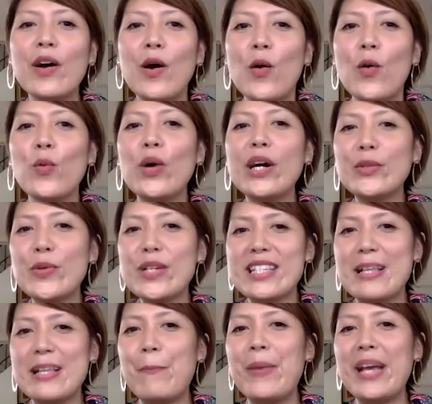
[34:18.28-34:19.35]
What was
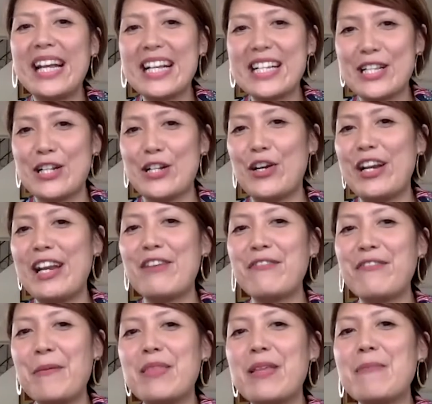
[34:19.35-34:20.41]
the biggest learning
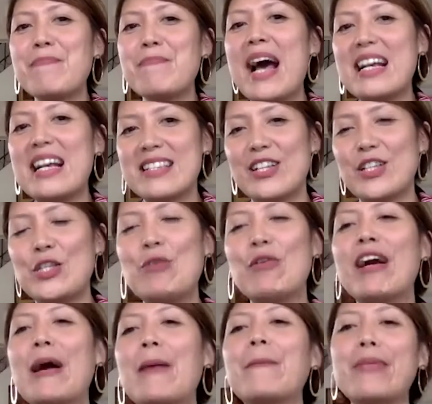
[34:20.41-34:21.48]
from the past that you
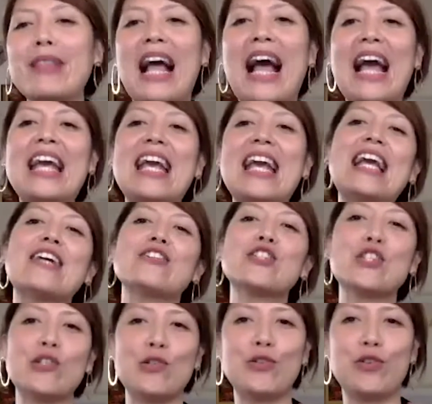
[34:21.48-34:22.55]
are applying
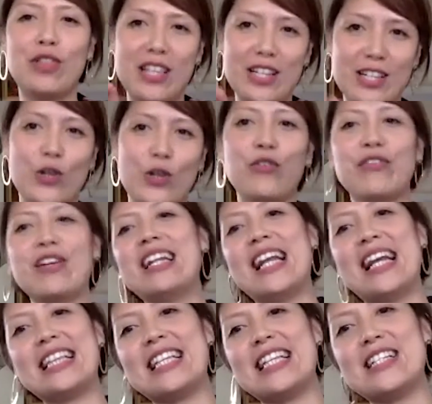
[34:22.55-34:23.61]
to this
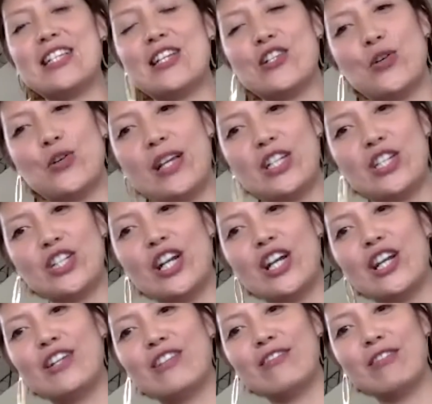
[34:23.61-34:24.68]
COVID-19
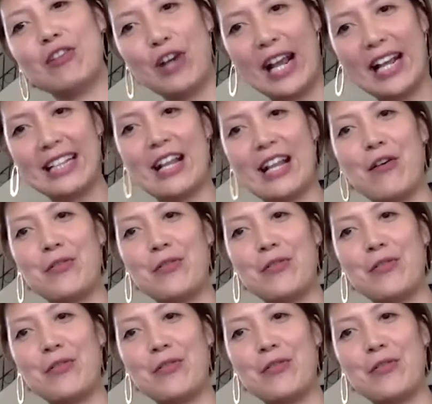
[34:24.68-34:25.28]
situation right now?